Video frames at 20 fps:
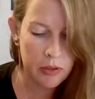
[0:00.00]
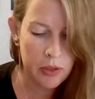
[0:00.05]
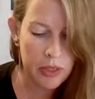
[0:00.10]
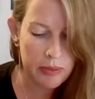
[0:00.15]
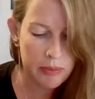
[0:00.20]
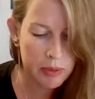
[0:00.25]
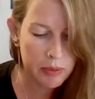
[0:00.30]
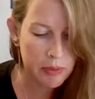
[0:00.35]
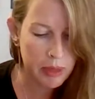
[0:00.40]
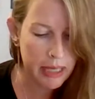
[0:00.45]

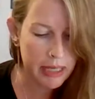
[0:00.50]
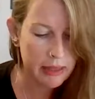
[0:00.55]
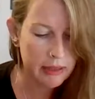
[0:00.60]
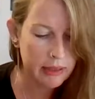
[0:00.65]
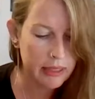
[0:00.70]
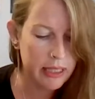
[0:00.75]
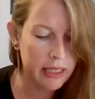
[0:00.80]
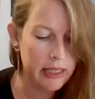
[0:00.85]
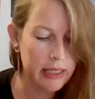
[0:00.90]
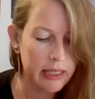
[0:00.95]
Dreamed
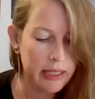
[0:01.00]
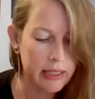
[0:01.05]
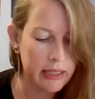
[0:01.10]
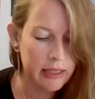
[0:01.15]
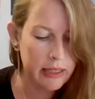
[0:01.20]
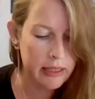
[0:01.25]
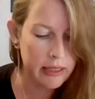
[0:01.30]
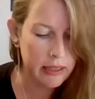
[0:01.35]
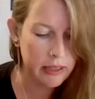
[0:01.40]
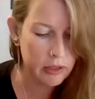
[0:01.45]
Michael died.
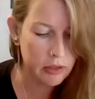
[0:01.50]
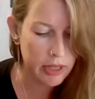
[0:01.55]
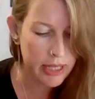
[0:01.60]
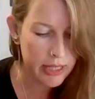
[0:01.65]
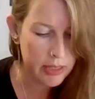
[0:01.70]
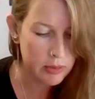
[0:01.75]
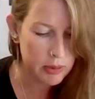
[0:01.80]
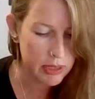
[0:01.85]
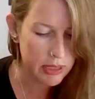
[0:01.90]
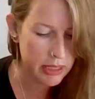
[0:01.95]

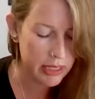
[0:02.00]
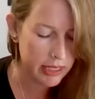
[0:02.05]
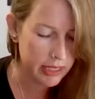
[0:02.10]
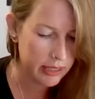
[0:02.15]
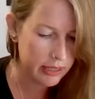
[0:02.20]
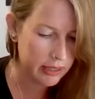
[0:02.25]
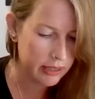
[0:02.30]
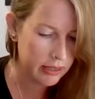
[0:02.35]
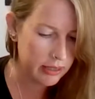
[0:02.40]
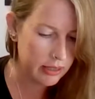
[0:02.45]
Grace was
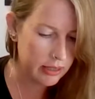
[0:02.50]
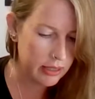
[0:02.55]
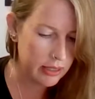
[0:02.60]
there.